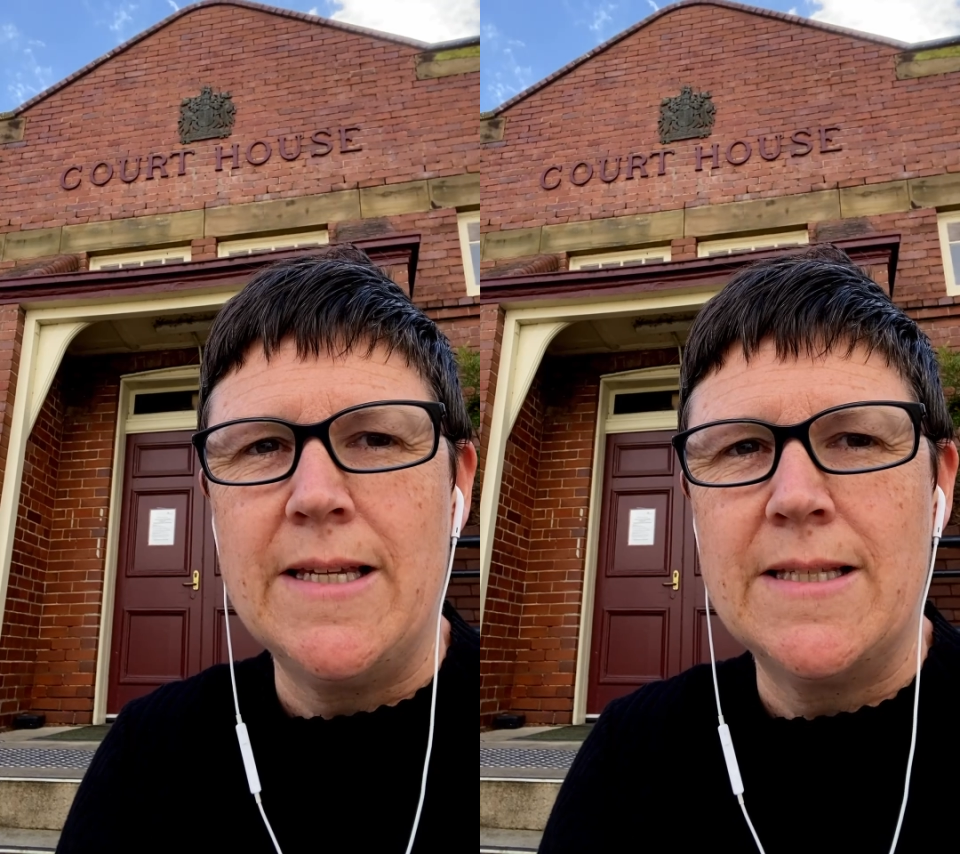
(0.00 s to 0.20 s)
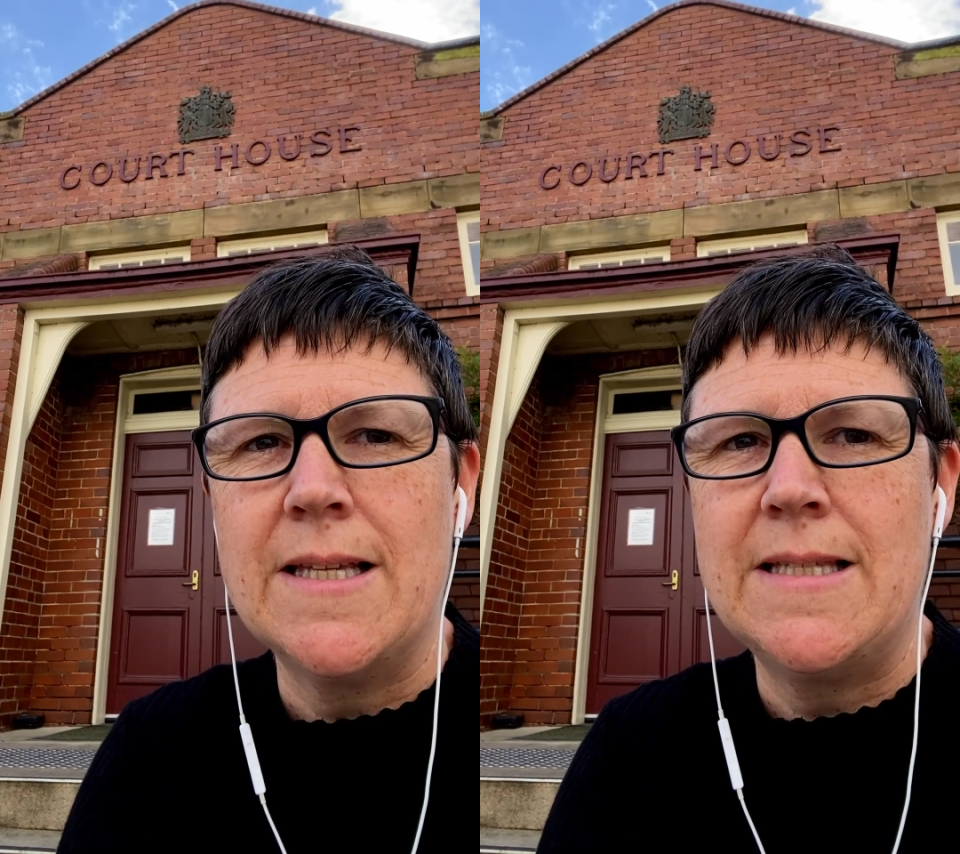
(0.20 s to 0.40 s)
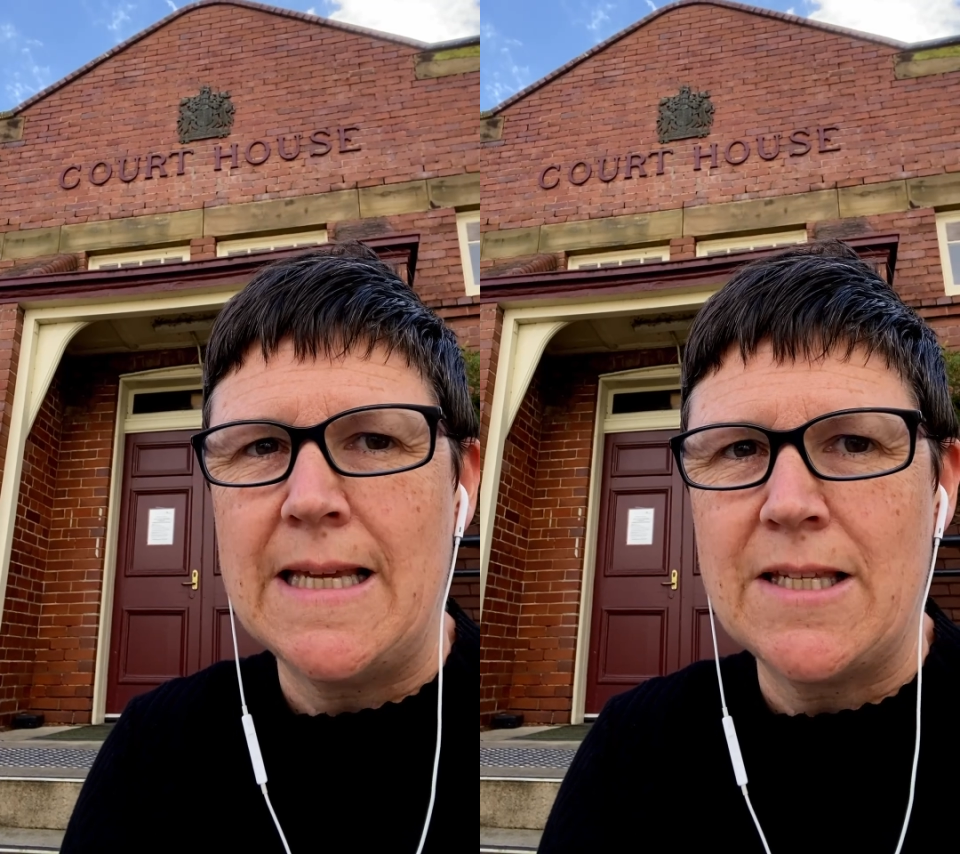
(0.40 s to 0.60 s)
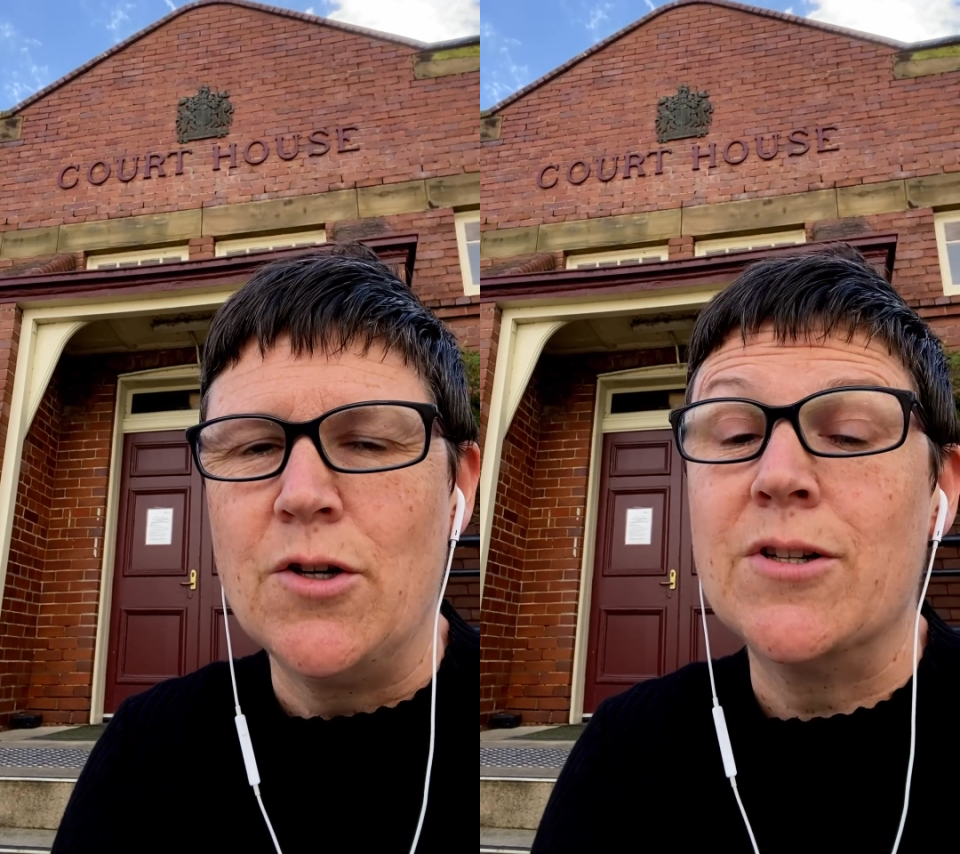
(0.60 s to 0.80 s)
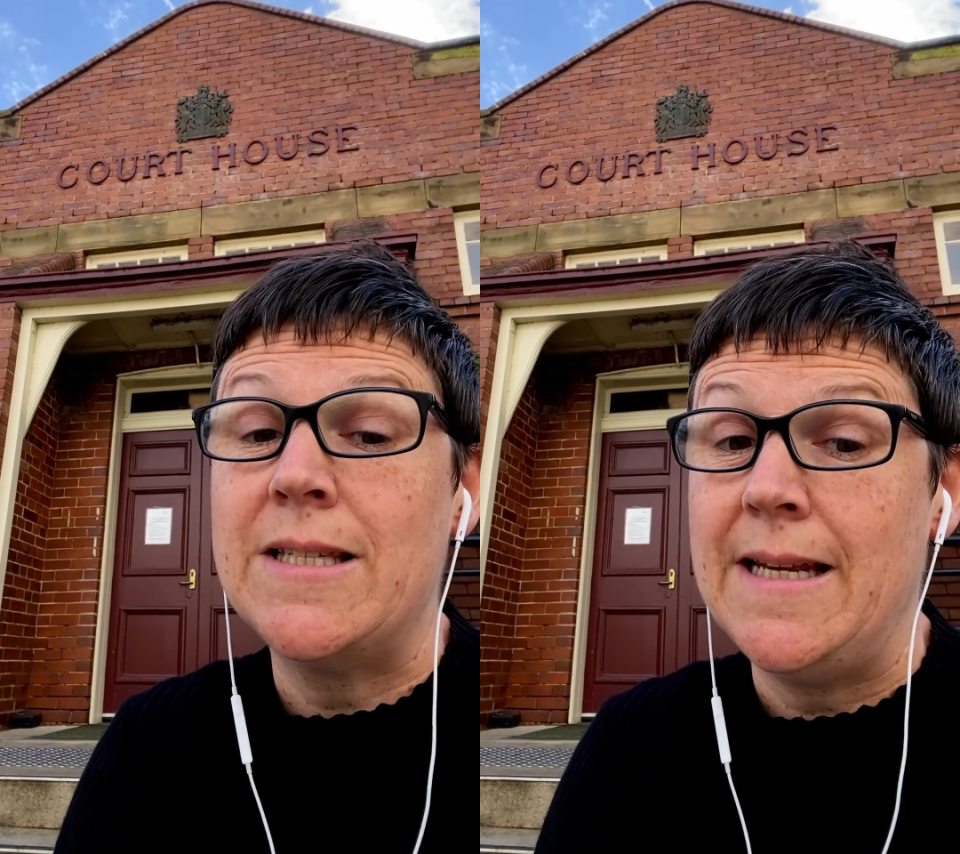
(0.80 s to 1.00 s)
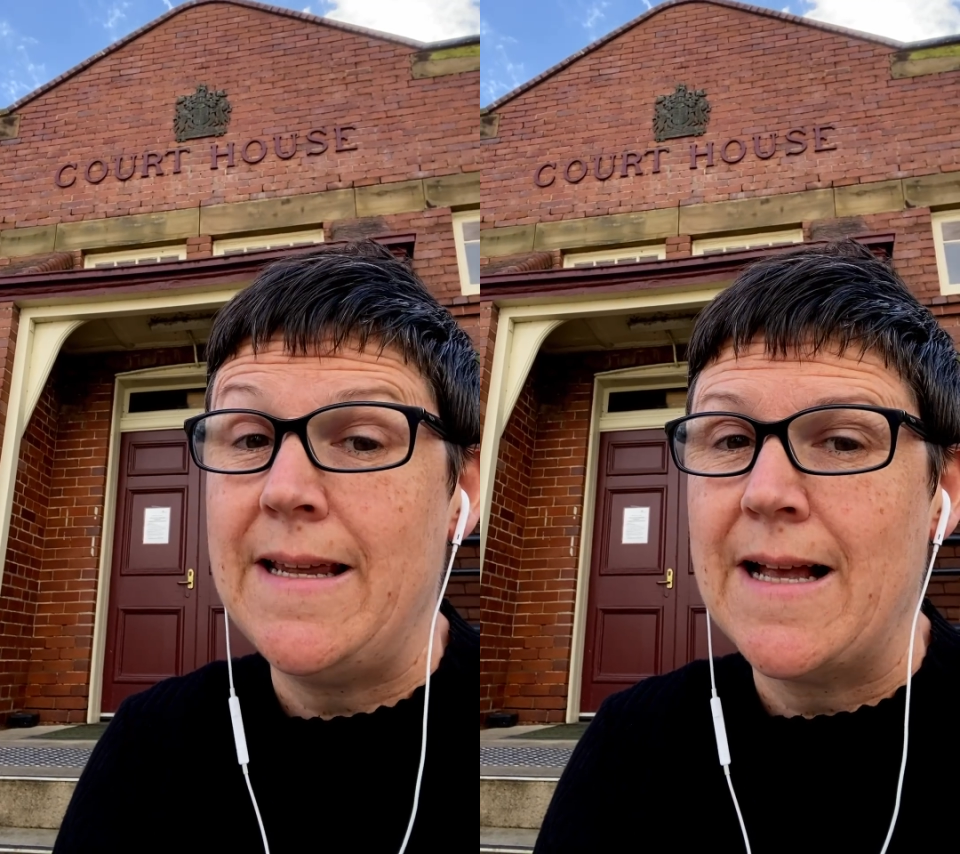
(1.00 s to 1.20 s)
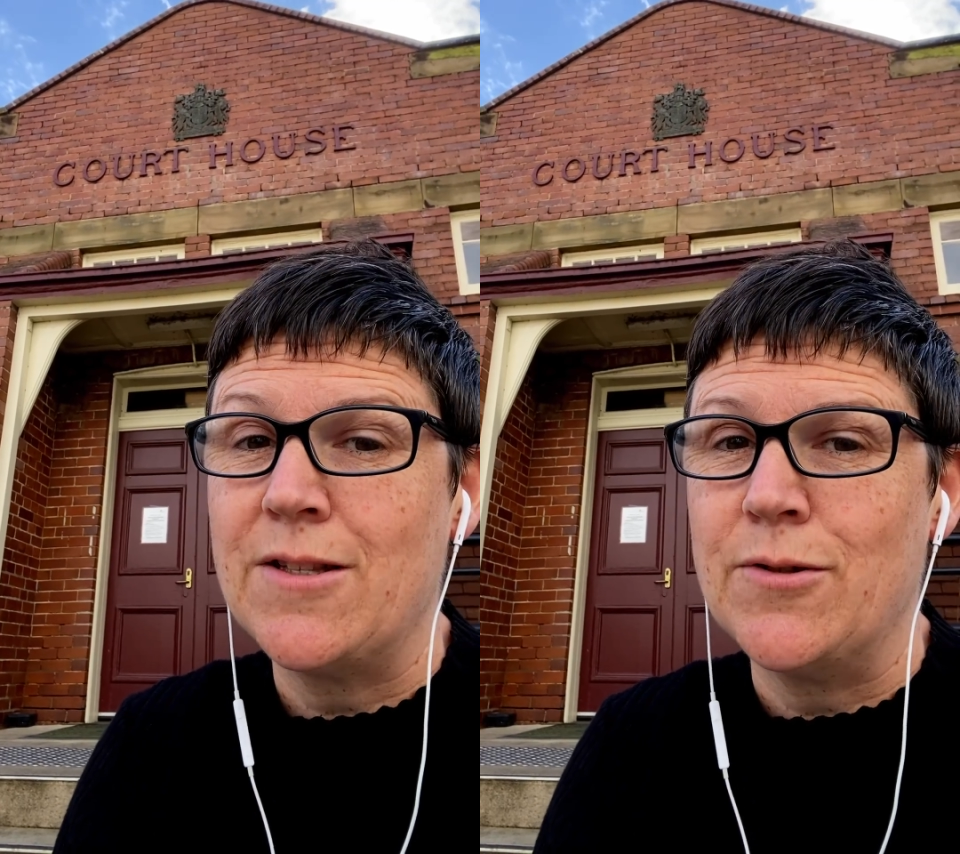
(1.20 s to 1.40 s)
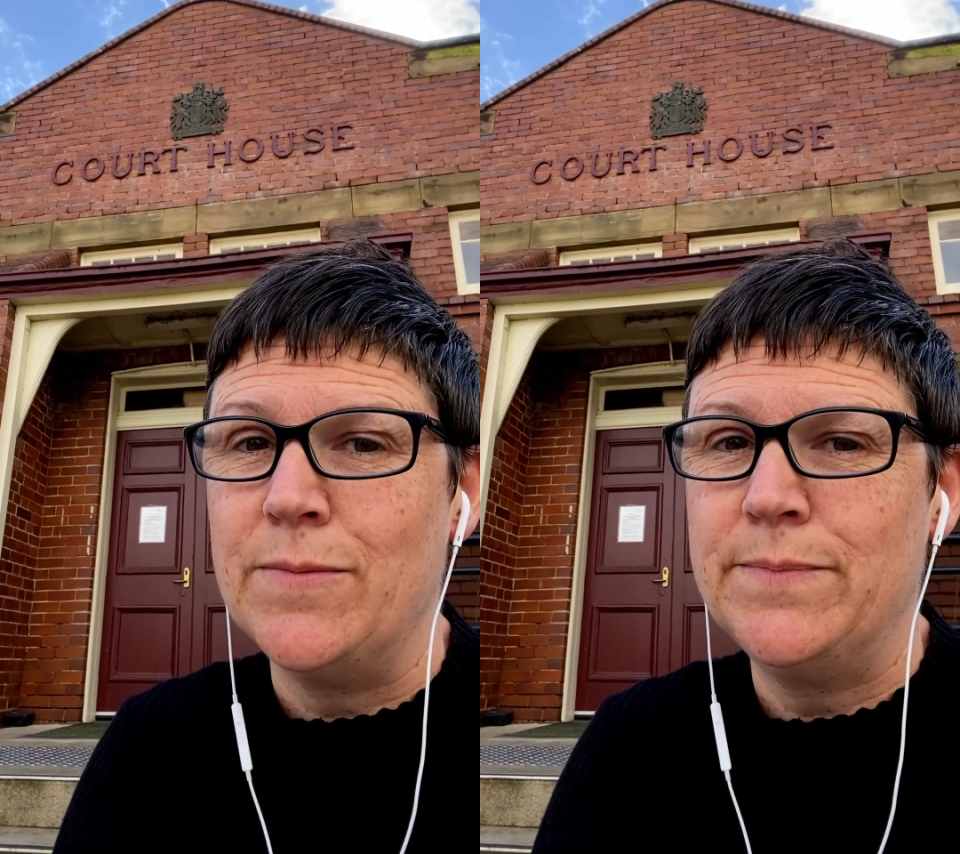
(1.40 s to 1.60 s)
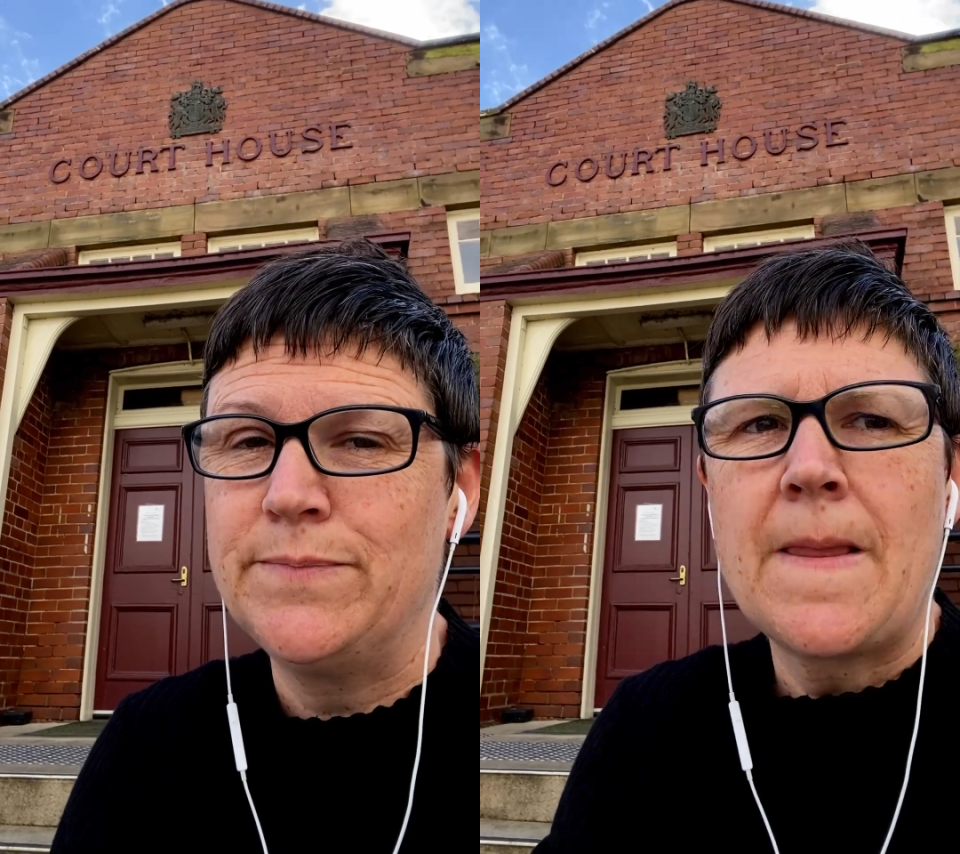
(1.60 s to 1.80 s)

is Cessnock City Council.